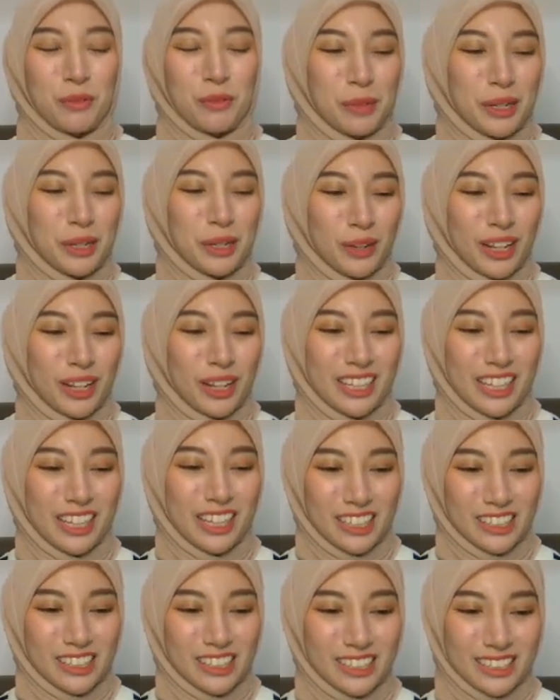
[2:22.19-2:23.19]
Meanwhile,
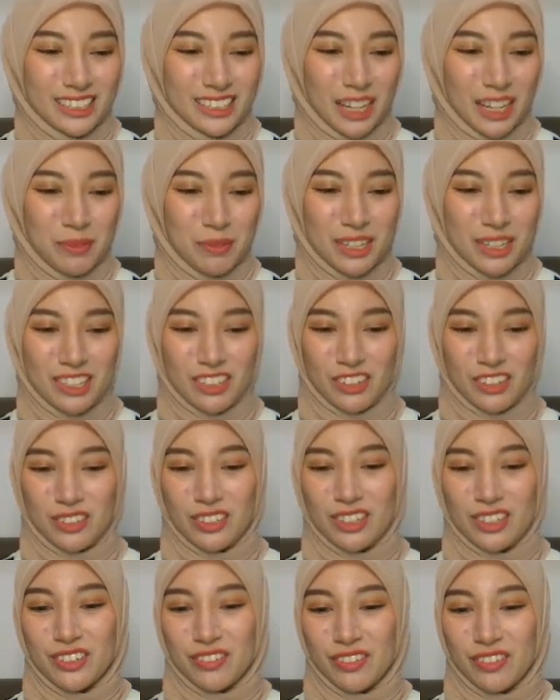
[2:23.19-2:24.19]
here the times
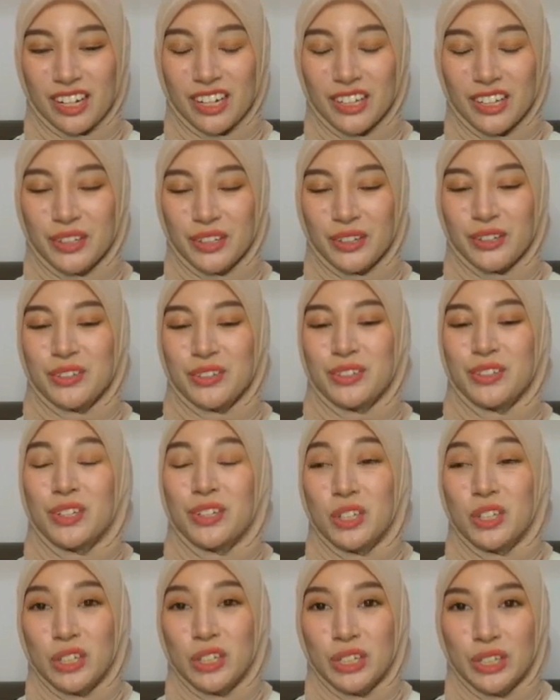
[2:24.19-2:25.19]
interest earned ratios
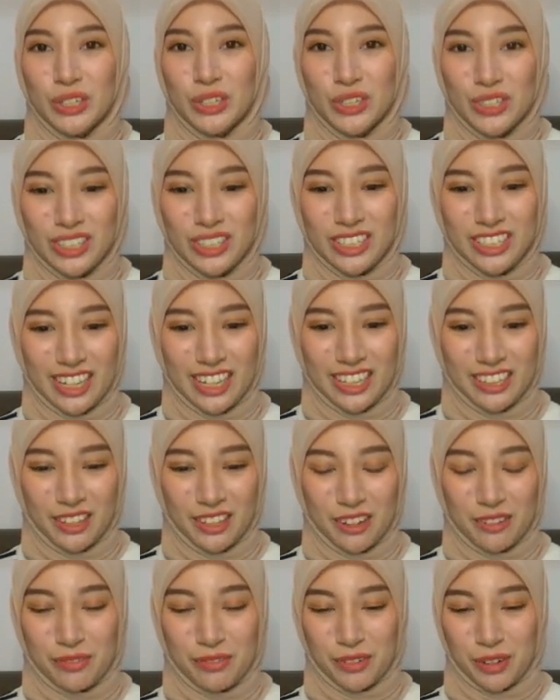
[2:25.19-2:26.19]
use the
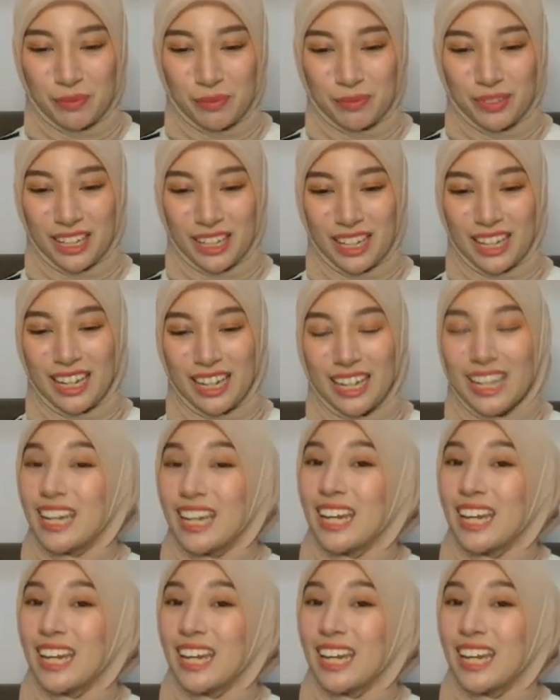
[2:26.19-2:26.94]
data from the